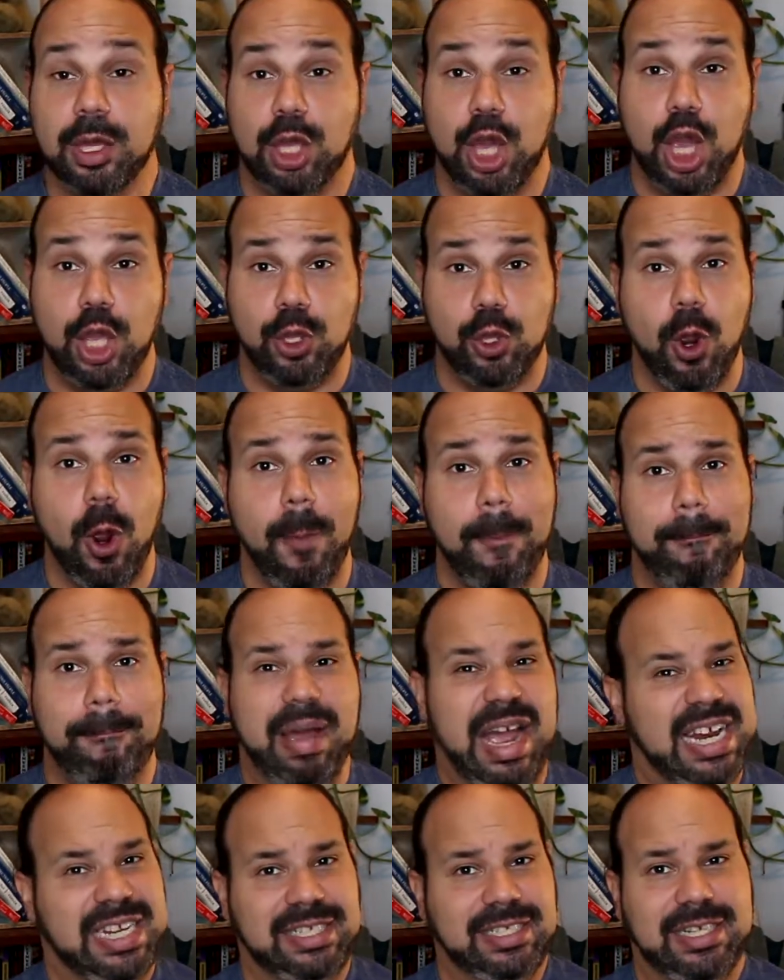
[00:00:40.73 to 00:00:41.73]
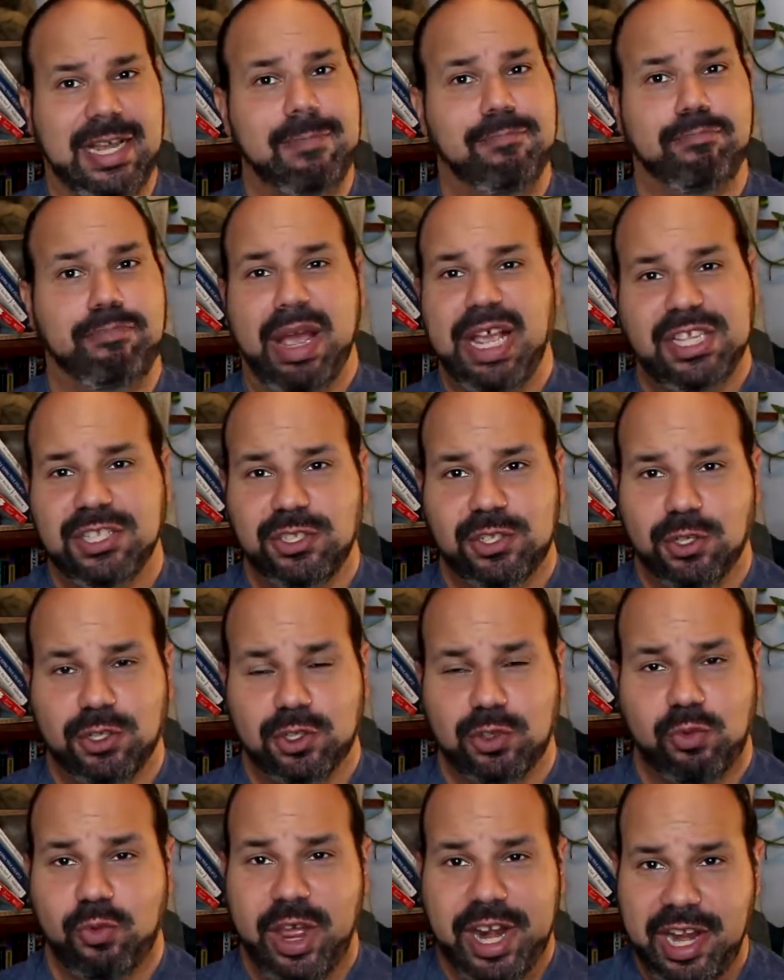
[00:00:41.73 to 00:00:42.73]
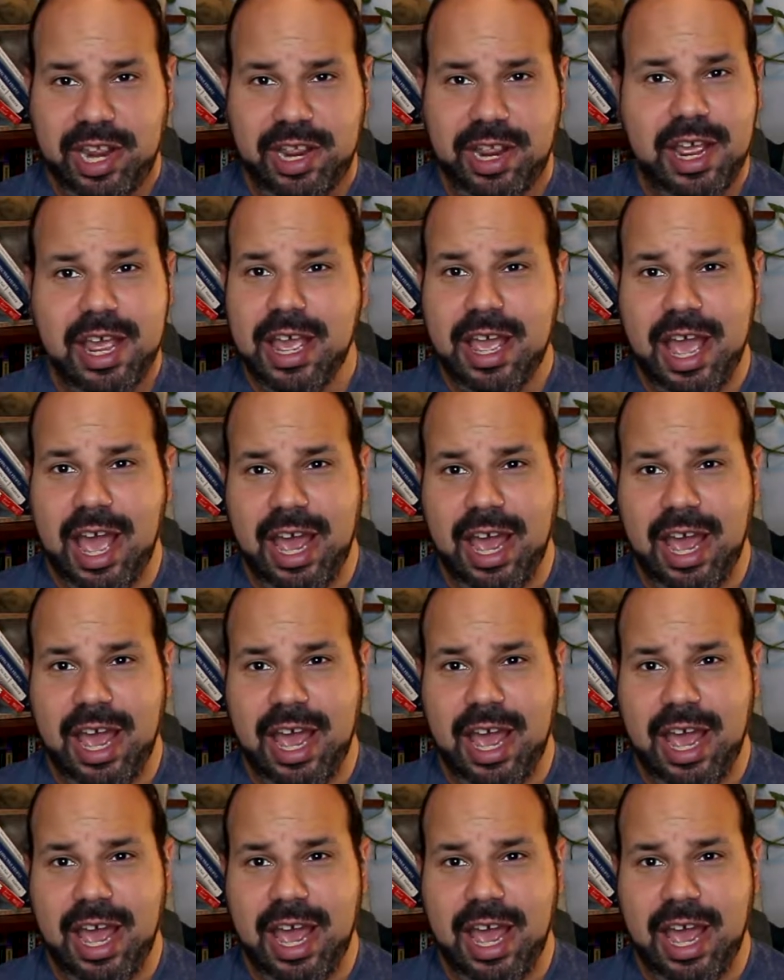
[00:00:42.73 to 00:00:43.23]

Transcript: Get your pens and pencils ready,